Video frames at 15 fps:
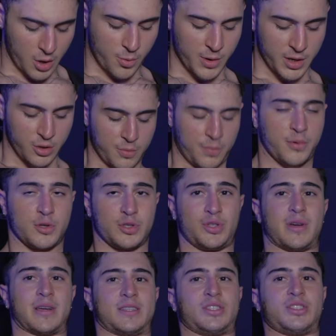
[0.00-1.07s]
when you push
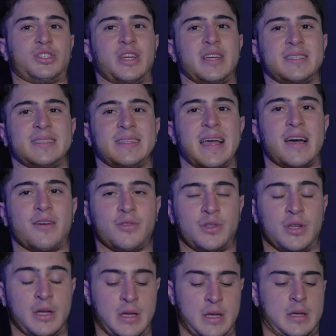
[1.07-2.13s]
your chest
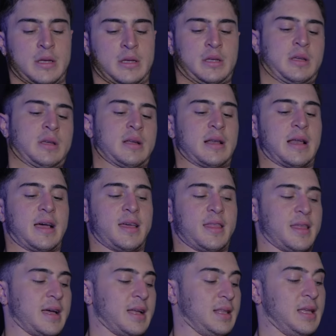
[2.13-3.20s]
out like
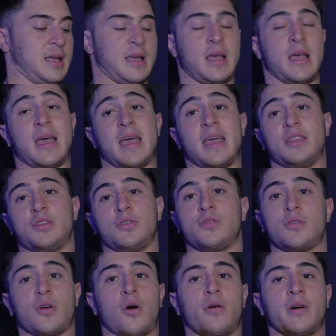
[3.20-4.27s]
that and you
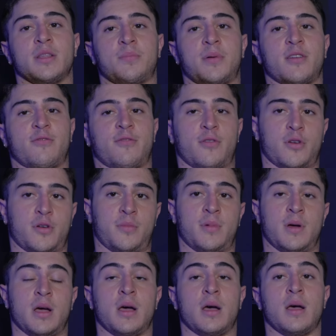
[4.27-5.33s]
go and perform
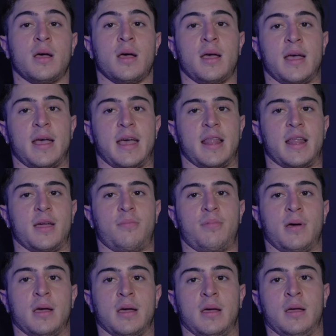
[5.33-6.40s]
a rep,
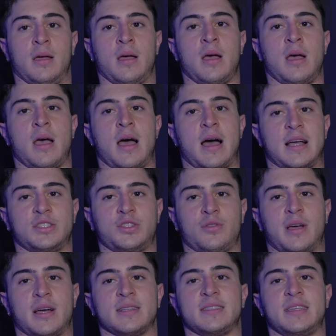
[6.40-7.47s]
as you
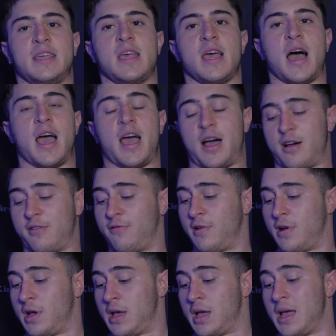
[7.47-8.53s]
can see, I have
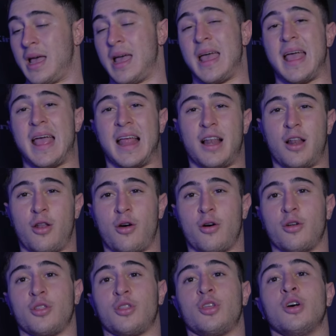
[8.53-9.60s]
a
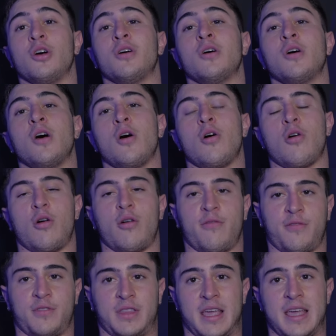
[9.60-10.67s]
lot
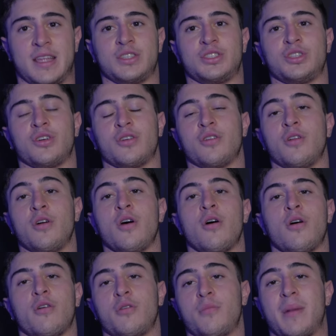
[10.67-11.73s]
of tension on